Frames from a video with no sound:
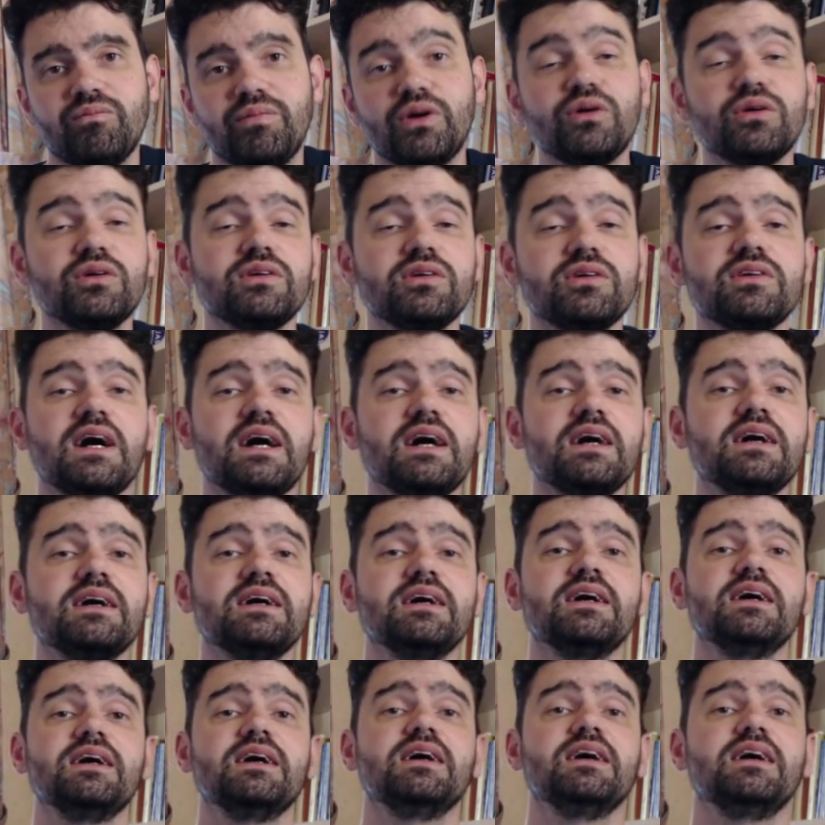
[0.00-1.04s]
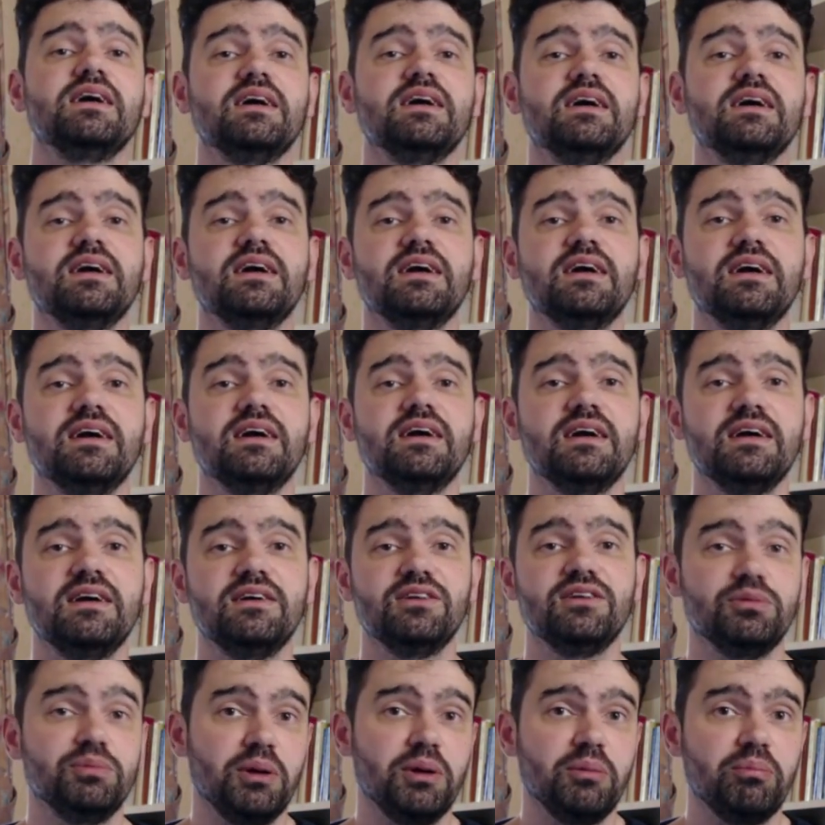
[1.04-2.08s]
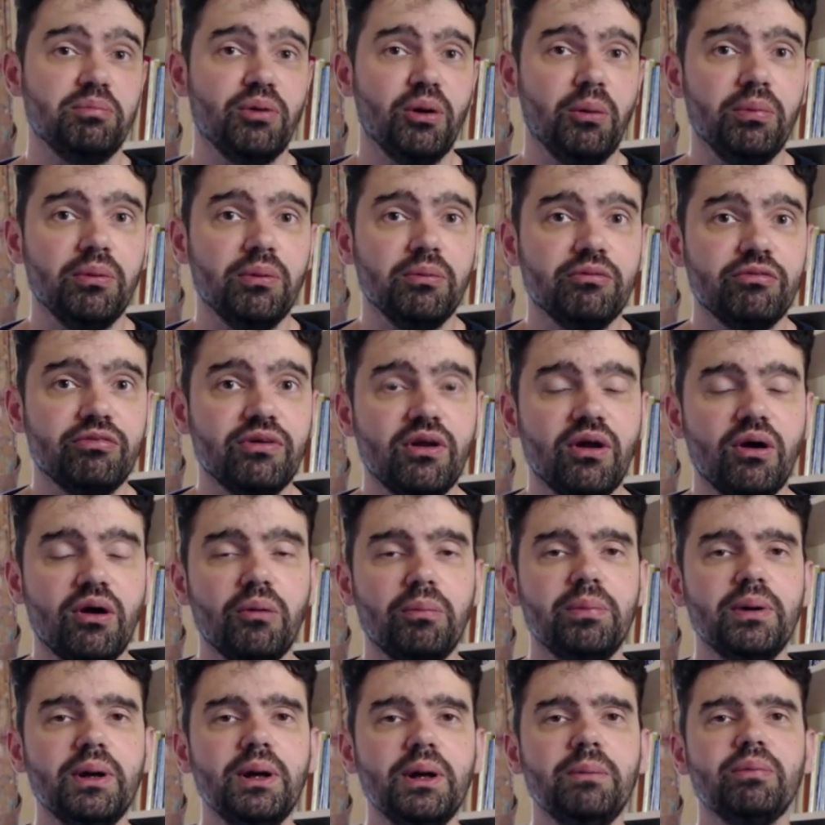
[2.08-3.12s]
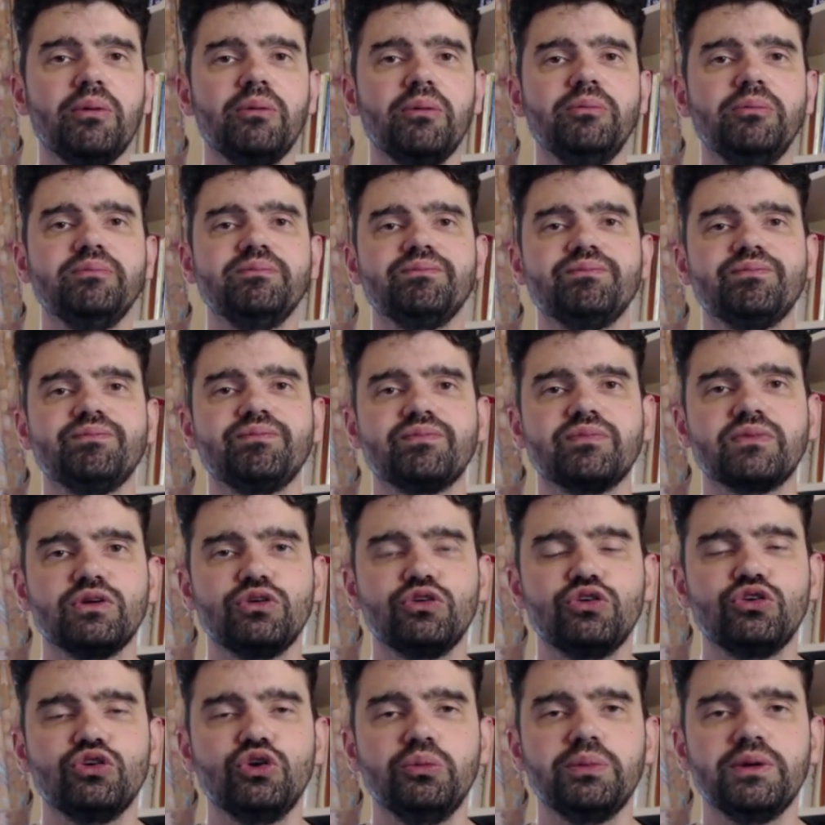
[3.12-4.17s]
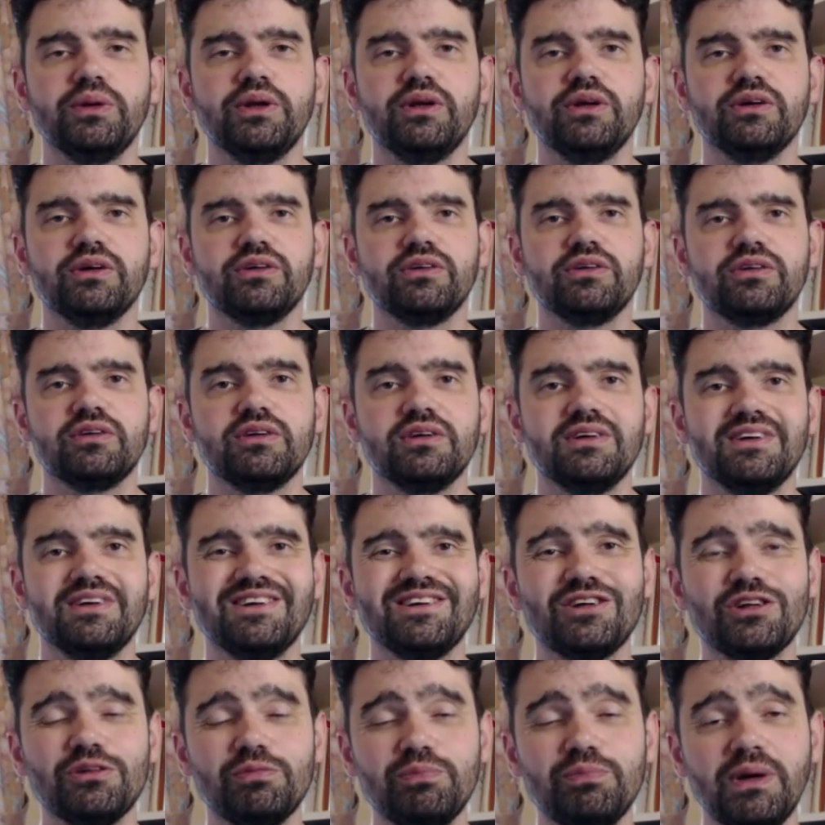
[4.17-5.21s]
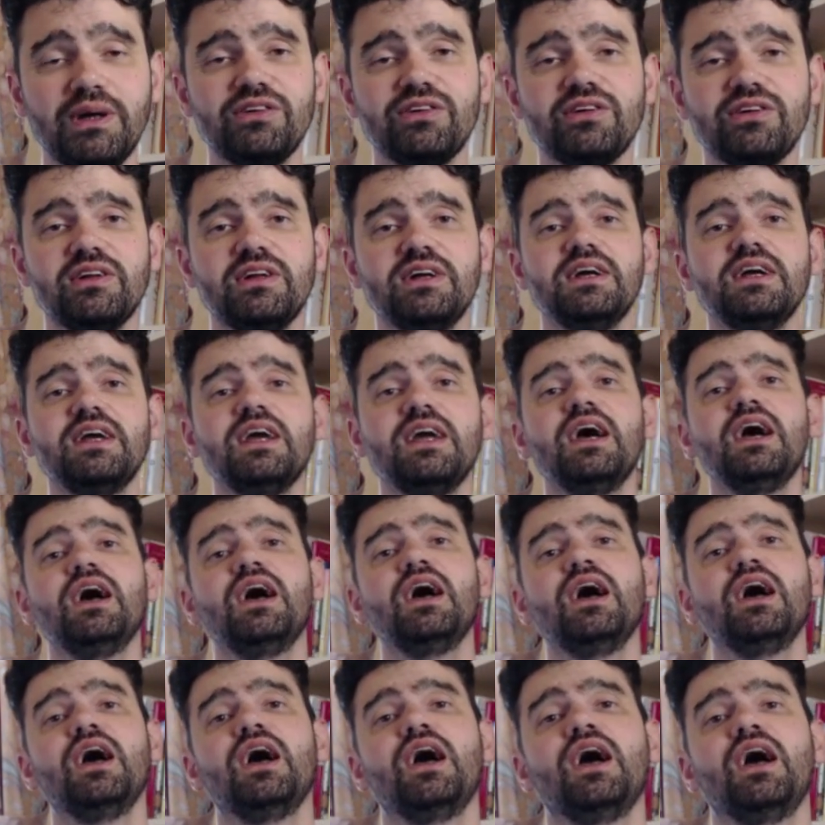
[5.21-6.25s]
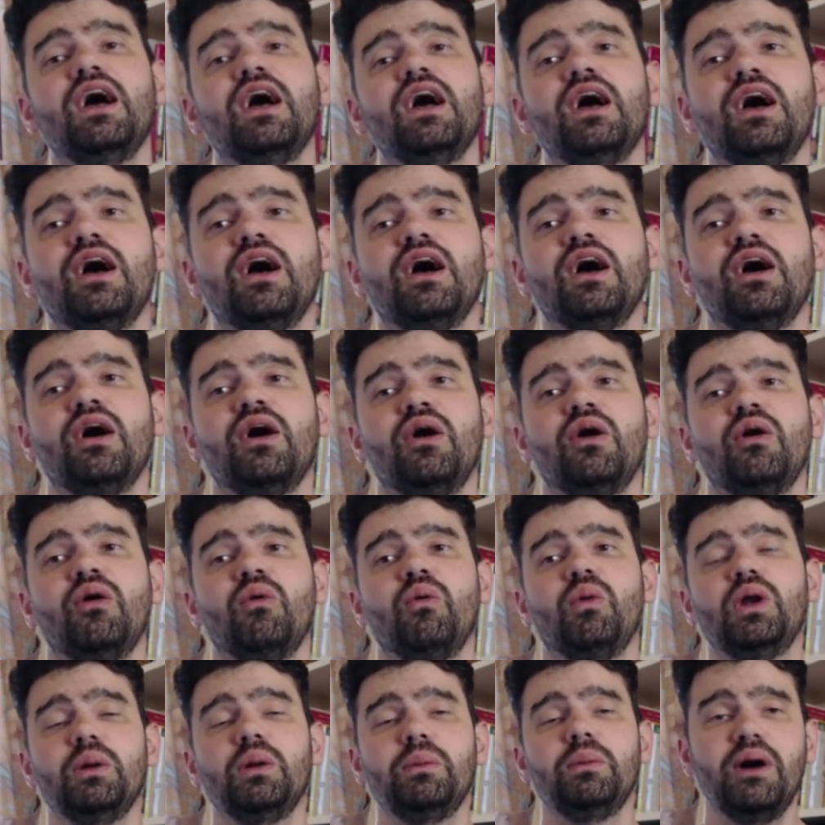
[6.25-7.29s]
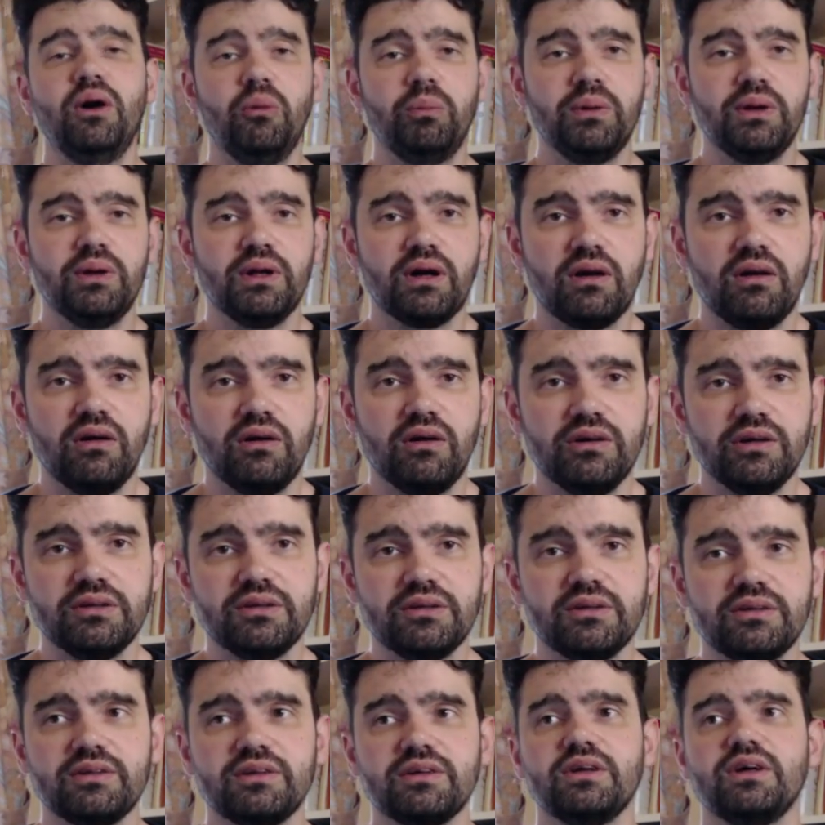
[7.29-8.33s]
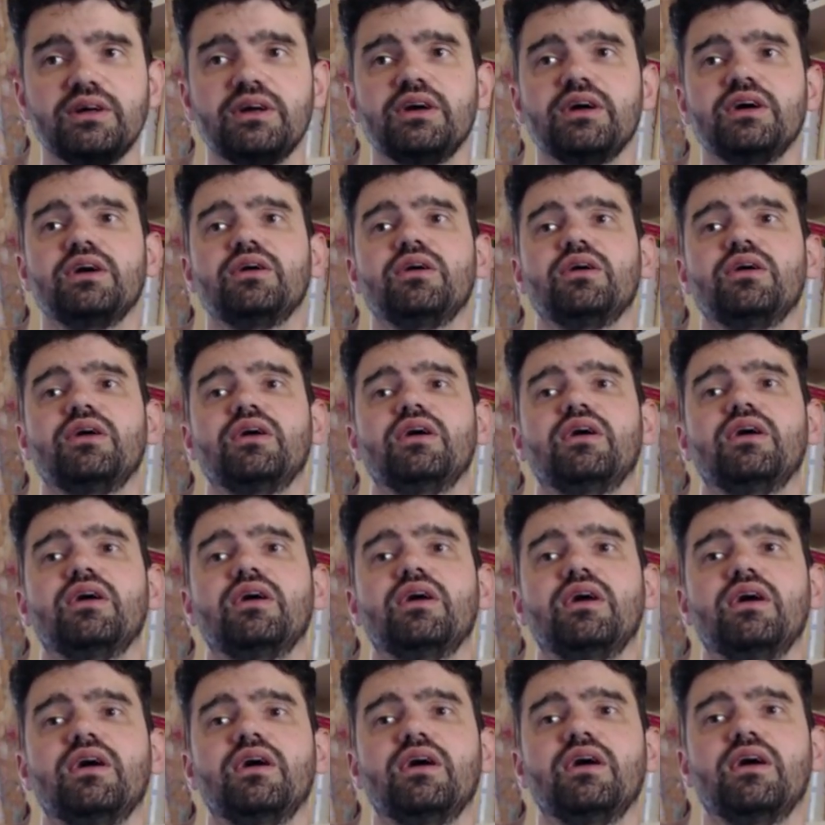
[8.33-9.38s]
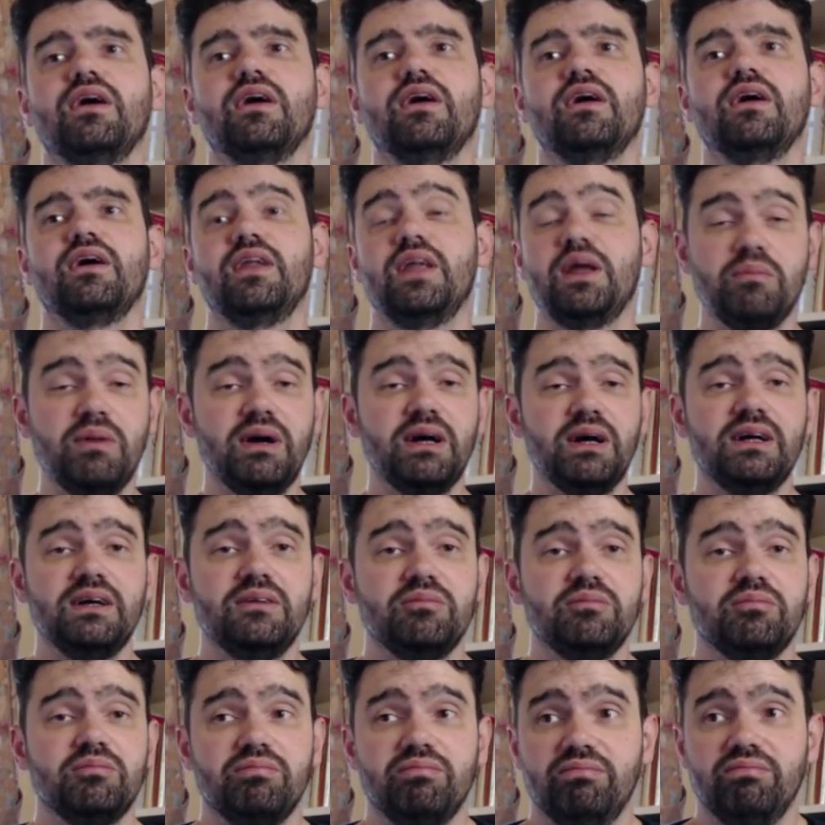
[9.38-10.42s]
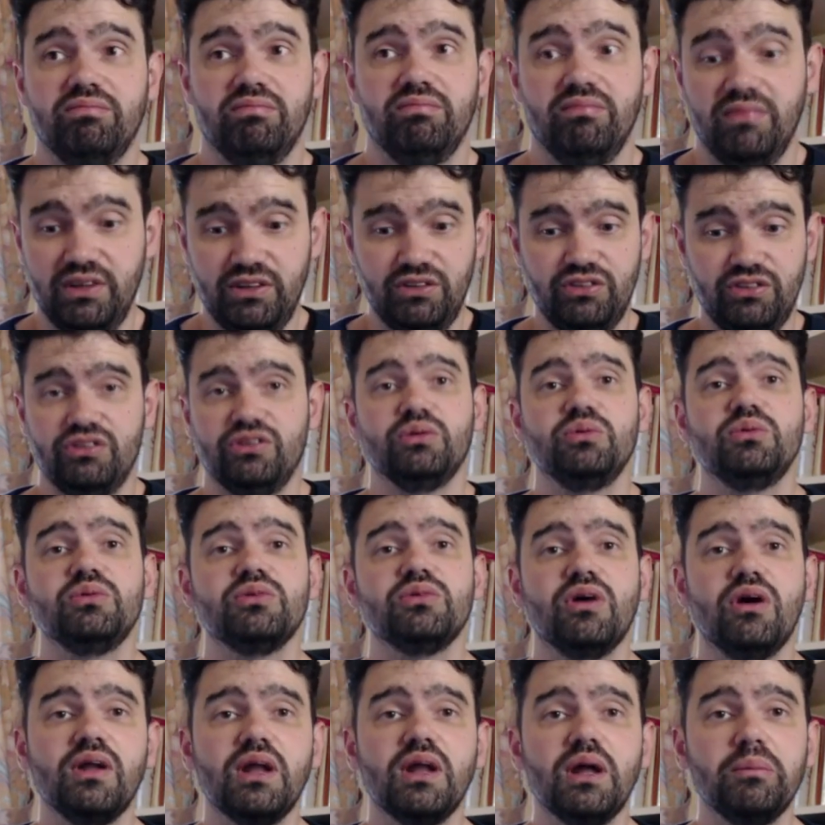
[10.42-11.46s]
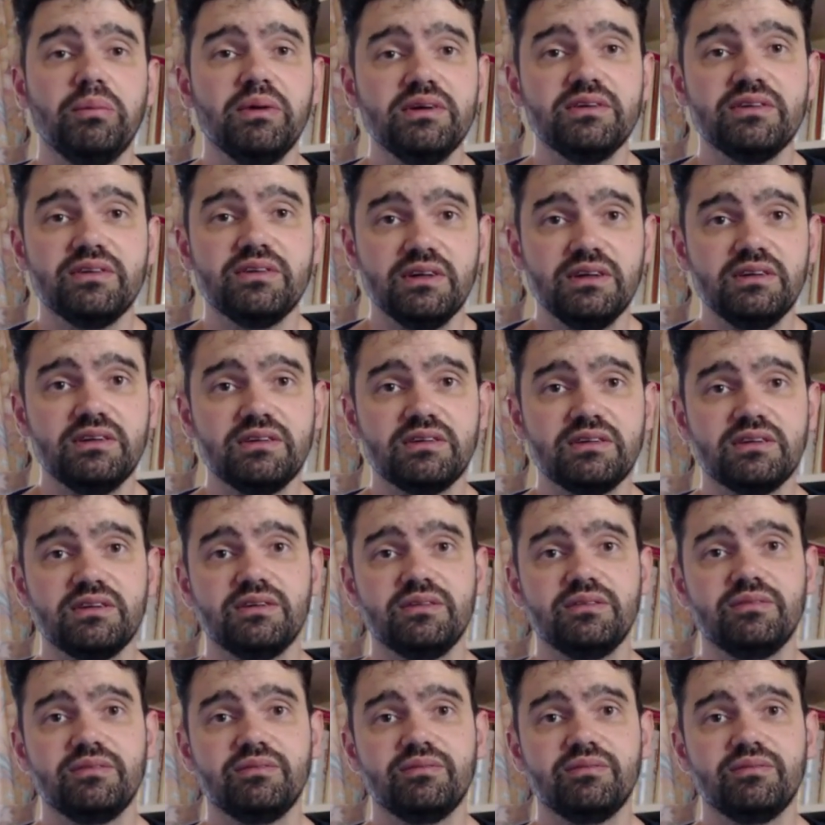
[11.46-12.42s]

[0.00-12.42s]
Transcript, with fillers: Because that is a big problem for a lot of people. Stubbornness. Especially when I'm helping a client and their main issues are their business.